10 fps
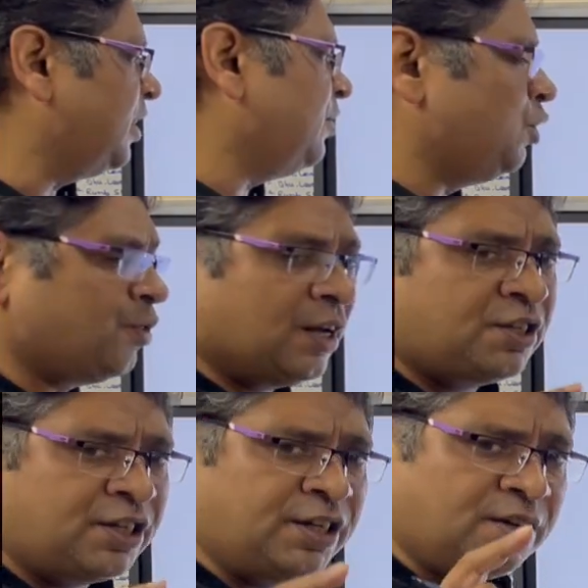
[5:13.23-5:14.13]
you can
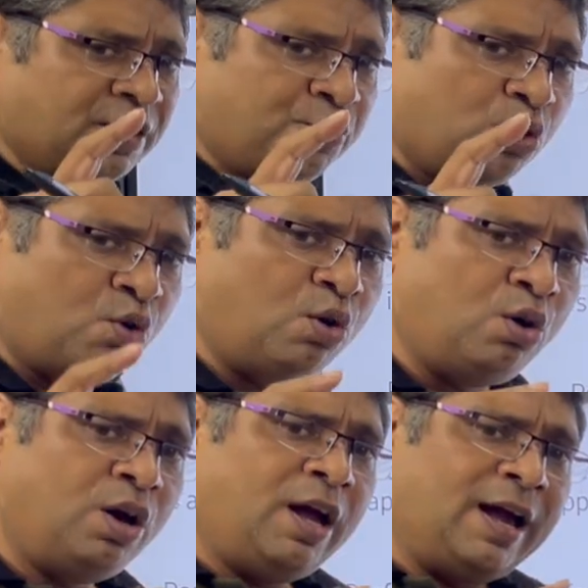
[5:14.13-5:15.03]
see, if you
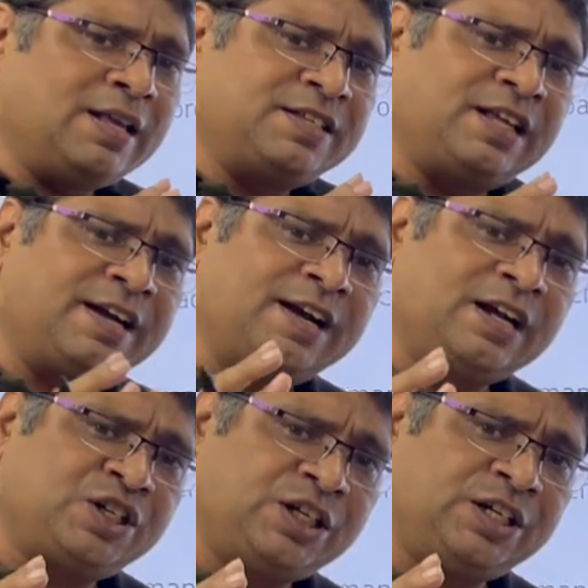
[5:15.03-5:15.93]
go and see the data
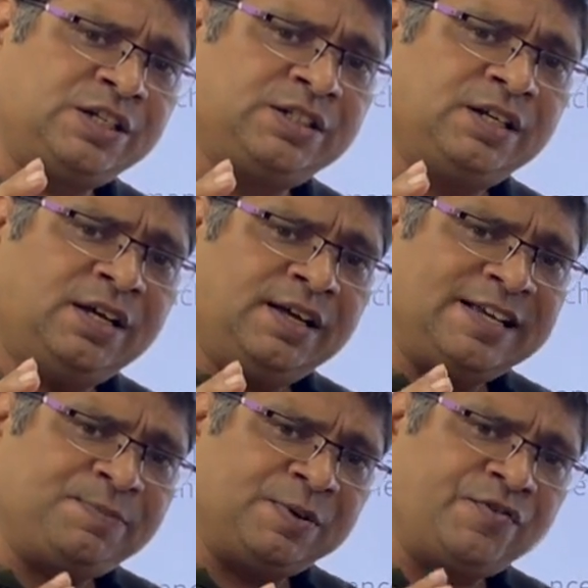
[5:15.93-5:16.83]
sheets,
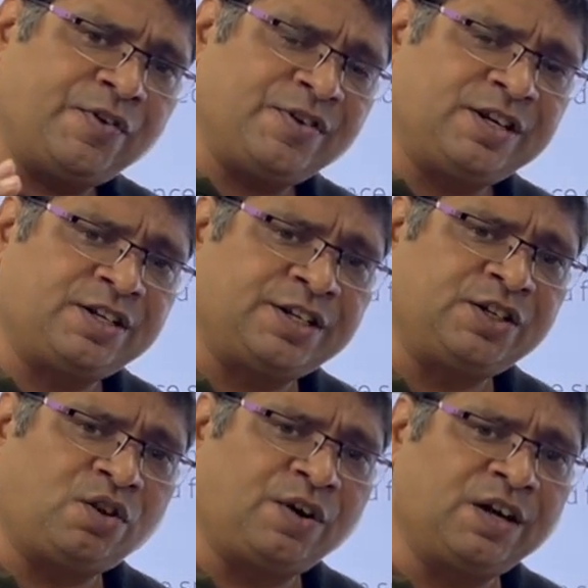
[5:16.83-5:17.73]
specification sheets of
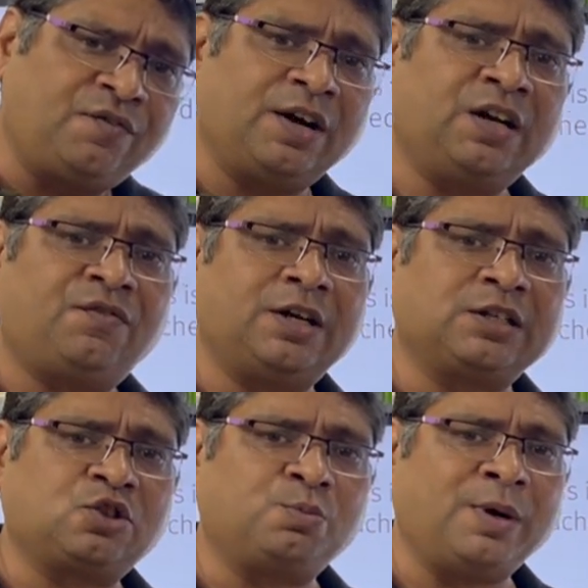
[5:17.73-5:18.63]
the different
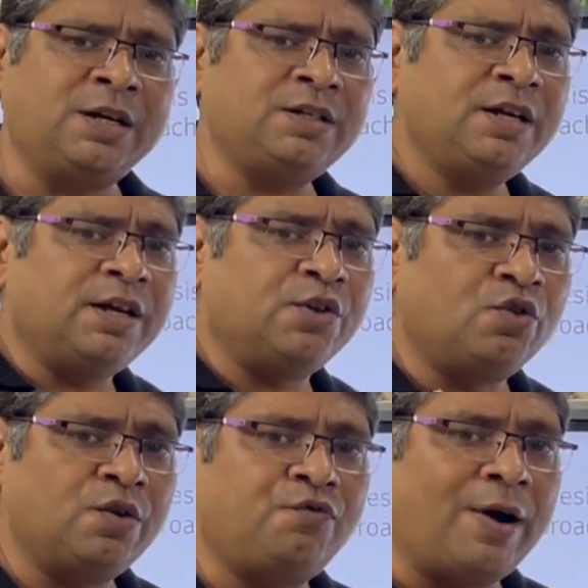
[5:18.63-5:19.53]
instruments, you will
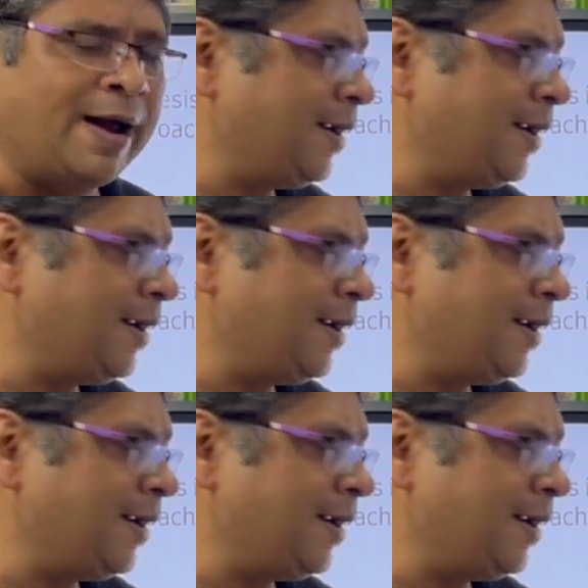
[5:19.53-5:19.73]
find